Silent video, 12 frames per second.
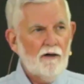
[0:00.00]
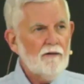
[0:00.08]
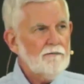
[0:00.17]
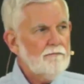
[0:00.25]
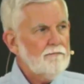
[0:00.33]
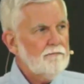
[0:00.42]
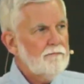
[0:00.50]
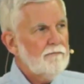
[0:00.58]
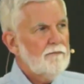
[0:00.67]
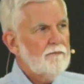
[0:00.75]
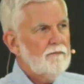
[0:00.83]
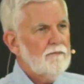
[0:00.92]
all.
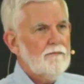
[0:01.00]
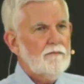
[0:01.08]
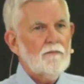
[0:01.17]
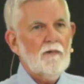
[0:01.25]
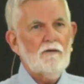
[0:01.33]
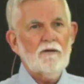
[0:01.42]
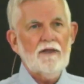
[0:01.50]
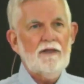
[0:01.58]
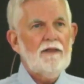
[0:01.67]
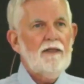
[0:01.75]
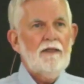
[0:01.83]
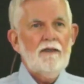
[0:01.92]

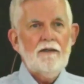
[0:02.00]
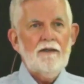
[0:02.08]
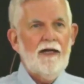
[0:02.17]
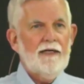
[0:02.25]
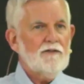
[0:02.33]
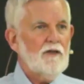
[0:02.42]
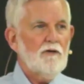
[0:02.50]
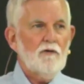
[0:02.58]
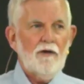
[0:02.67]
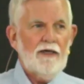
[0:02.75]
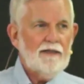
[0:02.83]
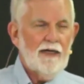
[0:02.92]
Okay? That's a
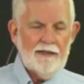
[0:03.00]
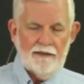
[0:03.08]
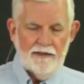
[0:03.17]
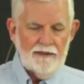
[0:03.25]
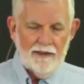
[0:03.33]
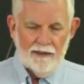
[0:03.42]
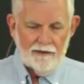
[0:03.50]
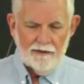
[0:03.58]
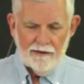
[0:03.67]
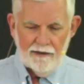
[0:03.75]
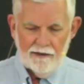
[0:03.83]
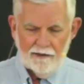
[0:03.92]
great idea
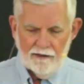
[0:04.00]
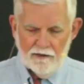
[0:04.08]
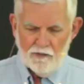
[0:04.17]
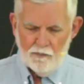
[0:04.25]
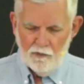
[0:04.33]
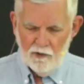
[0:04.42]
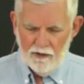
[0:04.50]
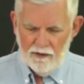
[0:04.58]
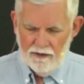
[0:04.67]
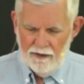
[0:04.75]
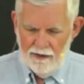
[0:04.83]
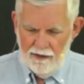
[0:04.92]
in this
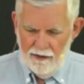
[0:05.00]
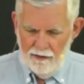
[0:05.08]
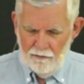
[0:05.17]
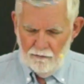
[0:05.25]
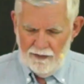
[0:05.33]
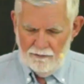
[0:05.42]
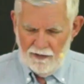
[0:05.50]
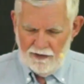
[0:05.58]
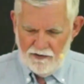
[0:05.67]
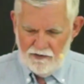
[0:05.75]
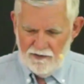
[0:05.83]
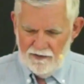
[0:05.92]
book. We
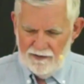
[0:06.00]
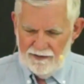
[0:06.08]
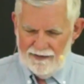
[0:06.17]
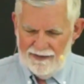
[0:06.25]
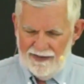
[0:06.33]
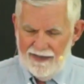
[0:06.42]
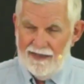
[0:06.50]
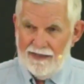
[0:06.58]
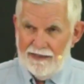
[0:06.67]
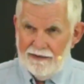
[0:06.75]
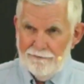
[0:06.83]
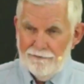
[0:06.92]
must
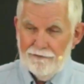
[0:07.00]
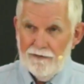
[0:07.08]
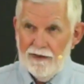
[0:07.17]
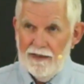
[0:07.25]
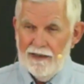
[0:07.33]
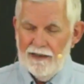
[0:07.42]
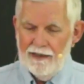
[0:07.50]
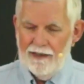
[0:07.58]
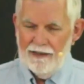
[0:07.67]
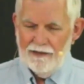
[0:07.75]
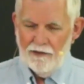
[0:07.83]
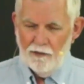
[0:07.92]
live
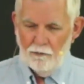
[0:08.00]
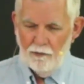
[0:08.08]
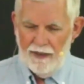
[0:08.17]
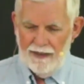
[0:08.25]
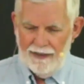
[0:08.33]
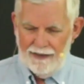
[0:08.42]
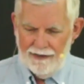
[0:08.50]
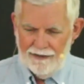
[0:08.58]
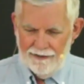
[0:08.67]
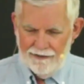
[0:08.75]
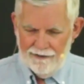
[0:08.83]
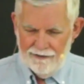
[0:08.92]
in the
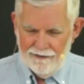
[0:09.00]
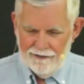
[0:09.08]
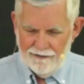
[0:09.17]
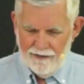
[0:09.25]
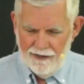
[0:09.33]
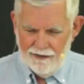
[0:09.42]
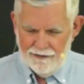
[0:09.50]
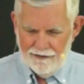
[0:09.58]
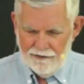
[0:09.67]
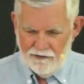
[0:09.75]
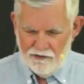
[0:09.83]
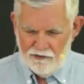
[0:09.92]
way that
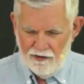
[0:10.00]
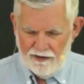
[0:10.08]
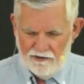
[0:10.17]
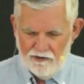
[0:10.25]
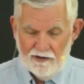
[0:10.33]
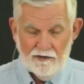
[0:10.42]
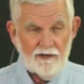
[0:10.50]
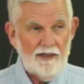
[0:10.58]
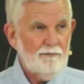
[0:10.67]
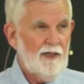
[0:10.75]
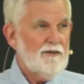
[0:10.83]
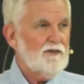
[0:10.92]
God instructs
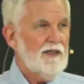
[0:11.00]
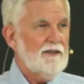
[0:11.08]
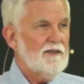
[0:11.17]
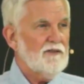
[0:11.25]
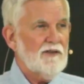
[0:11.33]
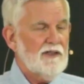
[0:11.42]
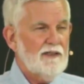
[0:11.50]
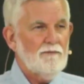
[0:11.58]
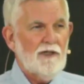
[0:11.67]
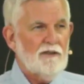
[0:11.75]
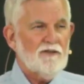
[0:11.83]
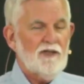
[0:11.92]
us. I might say this
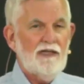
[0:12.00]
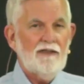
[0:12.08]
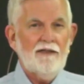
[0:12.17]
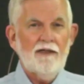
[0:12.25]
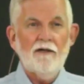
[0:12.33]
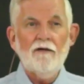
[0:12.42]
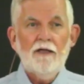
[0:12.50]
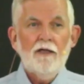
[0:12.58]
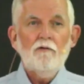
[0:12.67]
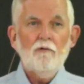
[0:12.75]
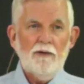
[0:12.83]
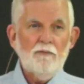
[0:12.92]
again, but I'll say it now.
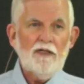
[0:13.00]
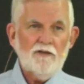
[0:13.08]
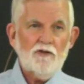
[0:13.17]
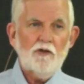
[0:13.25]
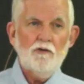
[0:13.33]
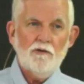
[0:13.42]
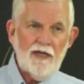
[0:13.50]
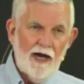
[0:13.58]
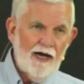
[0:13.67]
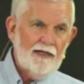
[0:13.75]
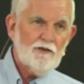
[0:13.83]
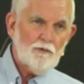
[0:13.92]
We must do
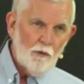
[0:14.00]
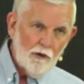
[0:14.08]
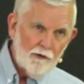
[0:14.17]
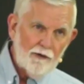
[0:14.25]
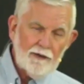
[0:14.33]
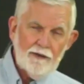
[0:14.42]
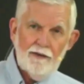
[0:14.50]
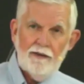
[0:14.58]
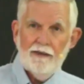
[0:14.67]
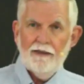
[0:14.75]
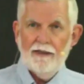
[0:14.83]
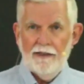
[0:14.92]
God's work
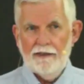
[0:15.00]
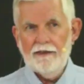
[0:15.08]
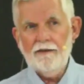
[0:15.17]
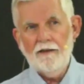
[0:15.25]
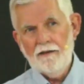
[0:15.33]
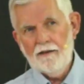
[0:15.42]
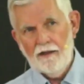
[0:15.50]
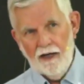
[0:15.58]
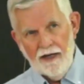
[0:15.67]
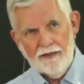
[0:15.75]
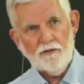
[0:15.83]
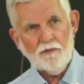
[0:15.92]
in
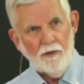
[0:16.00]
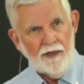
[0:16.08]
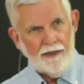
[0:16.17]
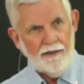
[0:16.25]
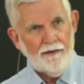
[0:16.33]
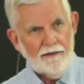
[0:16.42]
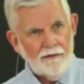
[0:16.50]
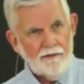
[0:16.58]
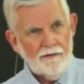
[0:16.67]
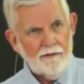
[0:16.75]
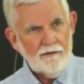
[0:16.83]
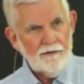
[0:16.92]
God's way.
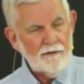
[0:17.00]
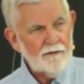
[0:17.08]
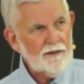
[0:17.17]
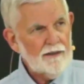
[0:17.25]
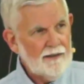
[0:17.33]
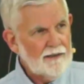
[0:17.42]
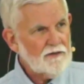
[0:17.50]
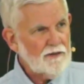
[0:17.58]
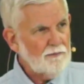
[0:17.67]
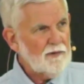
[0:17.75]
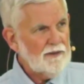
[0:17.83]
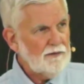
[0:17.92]
Okay,
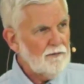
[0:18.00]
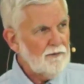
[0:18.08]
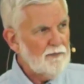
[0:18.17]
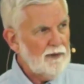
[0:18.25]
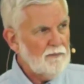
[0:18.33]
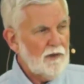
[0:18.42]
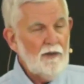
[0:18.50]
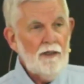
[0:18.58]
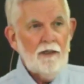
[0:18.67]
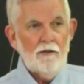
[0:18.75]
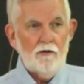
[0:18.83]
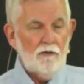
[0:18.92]
that's something to remember.
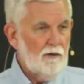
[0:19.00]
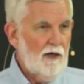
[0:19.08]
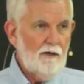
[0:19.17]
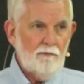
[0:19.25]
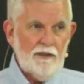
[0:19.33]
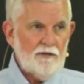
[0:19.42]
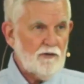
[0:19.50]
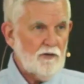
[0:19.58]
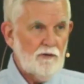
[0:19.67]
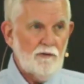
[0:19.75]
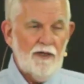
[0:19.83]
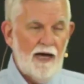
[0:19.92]
You
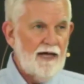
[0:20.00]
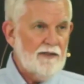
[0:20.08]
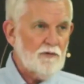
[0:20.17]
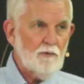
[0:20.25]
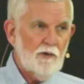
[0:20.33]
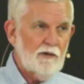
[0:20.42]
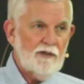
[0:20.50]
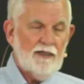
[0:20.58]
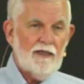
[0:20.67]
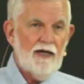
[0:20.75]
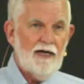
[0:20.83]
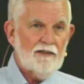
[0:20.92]
always do God's
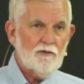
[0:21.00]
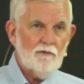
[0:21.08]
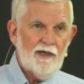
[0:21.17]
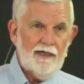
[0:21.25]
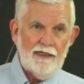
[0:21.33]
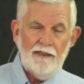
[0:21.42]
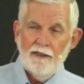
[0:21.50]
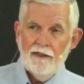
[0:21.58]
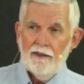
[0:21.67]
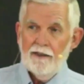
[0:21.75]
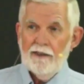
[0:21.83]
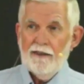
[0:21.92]
work in God's way,
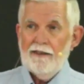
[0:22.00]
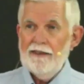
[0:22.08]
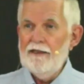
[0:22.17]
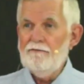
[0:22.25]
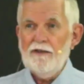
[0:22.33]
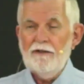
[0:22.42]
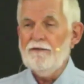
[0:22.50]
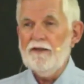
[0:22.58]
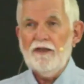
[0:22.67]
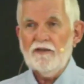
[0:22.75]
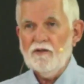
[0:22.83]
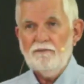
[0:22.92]
even
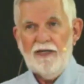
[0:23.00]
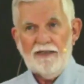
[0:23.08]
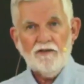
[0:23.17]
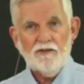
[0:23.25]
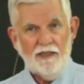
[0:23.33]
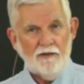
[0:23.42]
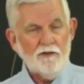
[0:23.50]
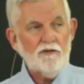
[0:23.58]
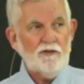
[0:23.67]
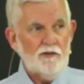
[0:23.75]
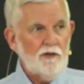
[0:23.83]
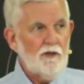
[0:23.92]
if it doesn't make
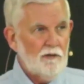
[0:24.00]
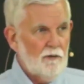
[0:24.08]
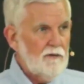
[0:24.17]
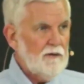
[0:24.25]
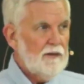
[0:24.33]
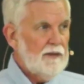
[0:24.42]
sense to you.